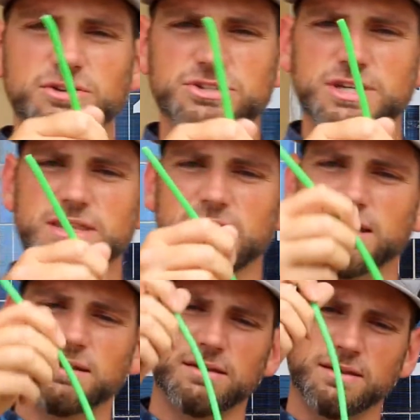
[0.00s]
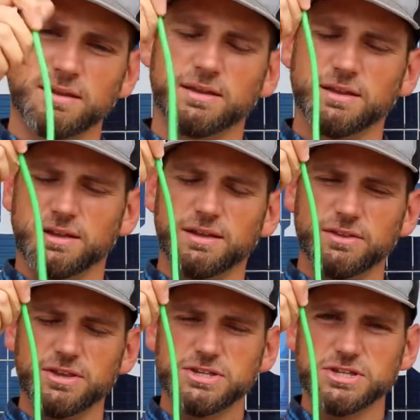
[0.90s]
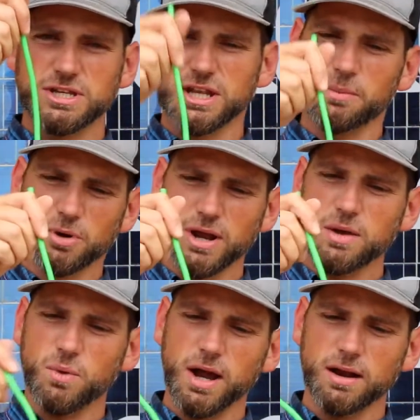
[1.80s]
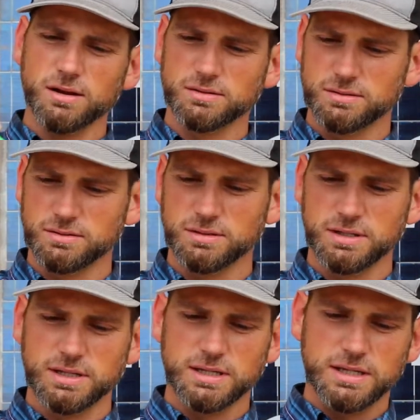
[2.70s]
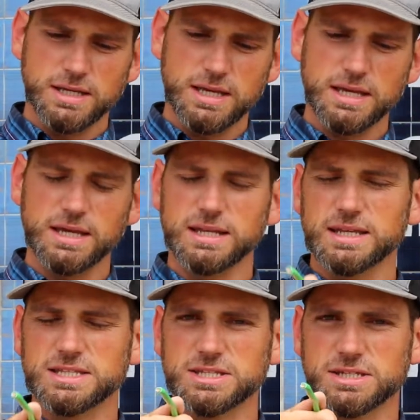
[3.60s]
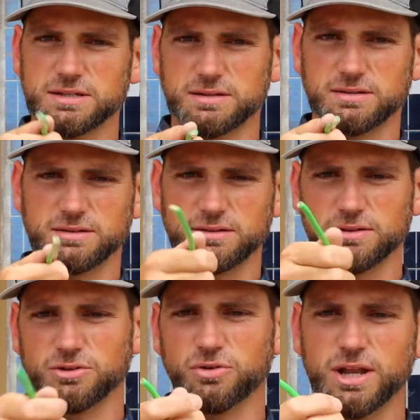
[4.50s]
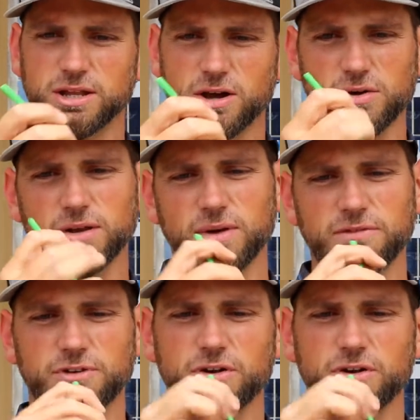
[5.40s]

You'll see that this is a number 8 wire, and it's green coated, right, for